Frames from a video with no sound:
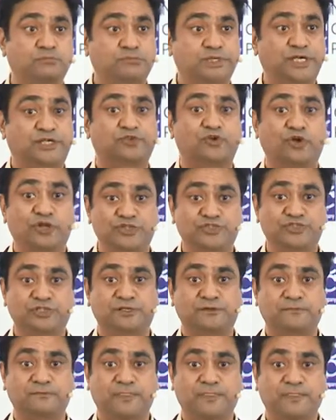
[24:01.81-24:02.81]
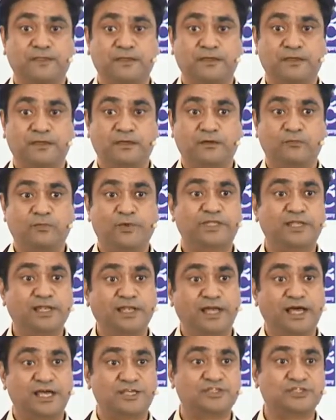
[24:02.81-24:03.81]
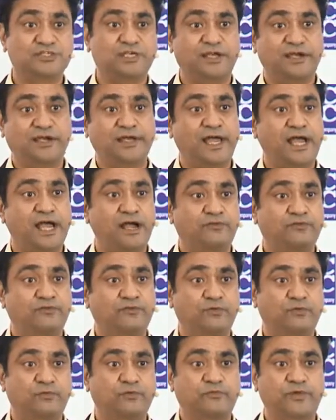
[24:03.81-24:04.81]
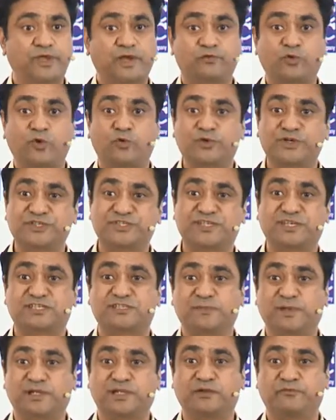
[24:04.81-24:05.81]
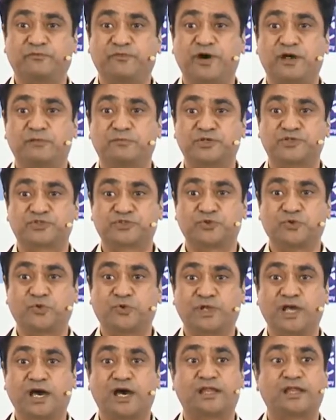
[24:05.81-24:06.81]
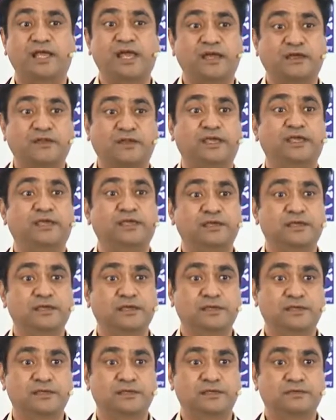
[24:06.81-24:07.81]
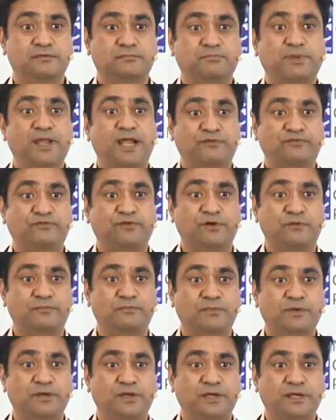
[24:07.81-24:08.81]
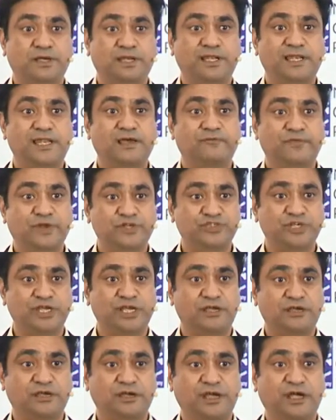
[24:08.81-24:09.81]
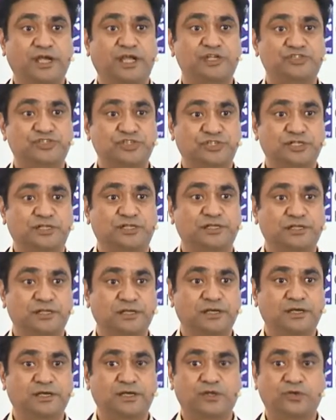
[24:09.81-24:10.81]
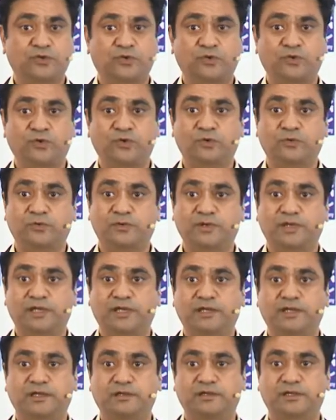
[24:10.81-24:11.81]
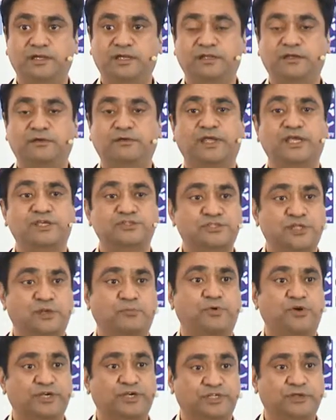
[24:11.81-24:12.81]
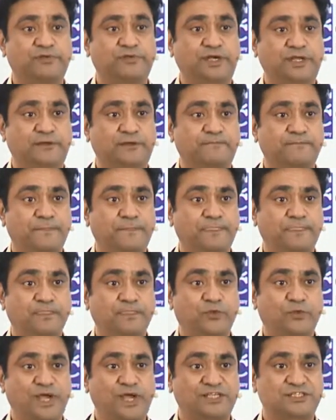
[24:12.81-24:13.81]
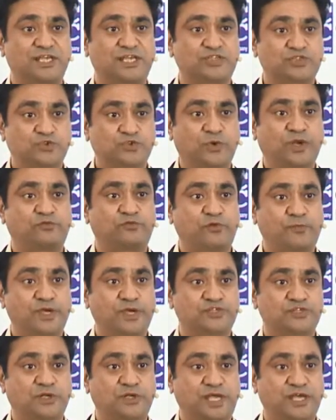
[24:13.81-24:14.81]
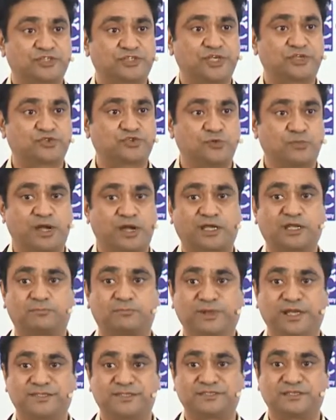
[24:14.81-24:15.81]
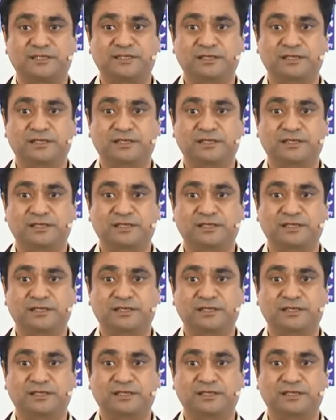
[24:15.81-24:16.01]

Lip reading: technology. Within last year and a half, we have over 6 million farmers on our agri platform, leveraging digital to increase their productivity through access to information, access to marketplace.